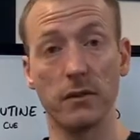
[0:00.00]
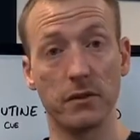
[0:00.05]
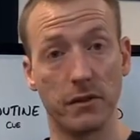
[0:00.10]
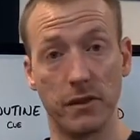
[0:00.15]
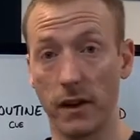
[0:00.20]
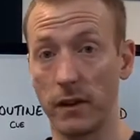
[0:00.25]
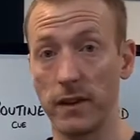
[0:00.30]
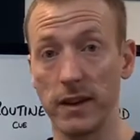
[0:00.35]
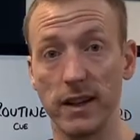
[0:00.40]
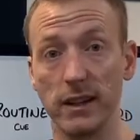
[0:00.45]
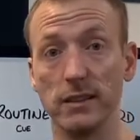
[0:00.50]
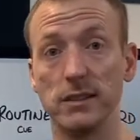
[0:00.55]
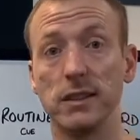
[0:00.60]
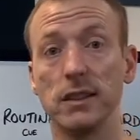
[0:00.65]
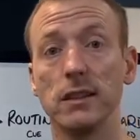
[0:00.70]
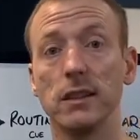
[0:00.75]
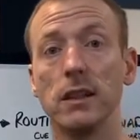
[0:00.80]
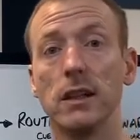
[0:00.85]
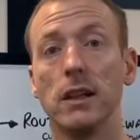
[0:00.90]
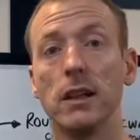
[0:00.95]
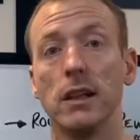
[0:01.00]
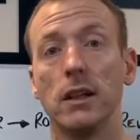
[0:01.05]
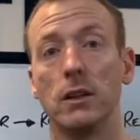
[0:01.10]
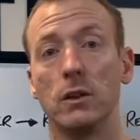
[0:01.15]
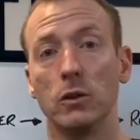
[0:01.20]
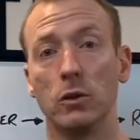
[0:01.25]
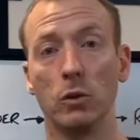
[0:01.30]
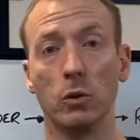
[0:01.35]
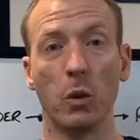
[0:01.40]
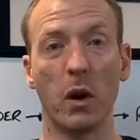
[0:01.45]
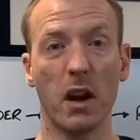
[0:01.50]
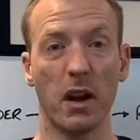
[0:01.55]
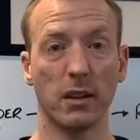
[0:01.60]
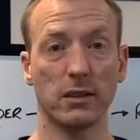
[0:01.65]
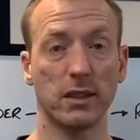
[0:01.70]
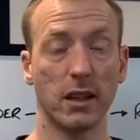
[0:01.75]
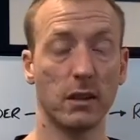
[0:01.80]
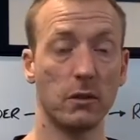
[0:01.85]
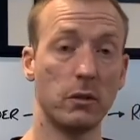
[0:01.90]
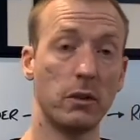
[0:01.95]
very easy, or 1 out of
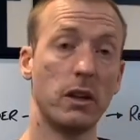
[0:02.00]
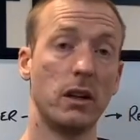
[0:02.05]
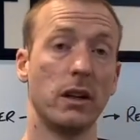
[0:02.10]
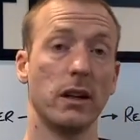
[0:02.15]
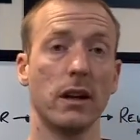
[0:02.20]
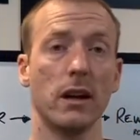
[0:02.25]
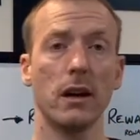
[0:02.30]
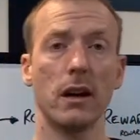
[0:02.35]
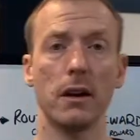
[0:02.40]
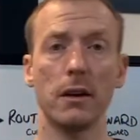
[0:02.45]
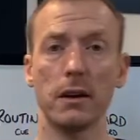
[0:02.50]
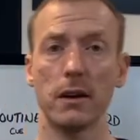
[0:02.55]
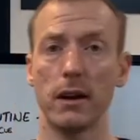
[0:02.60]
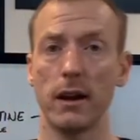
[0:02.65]
10, really hard.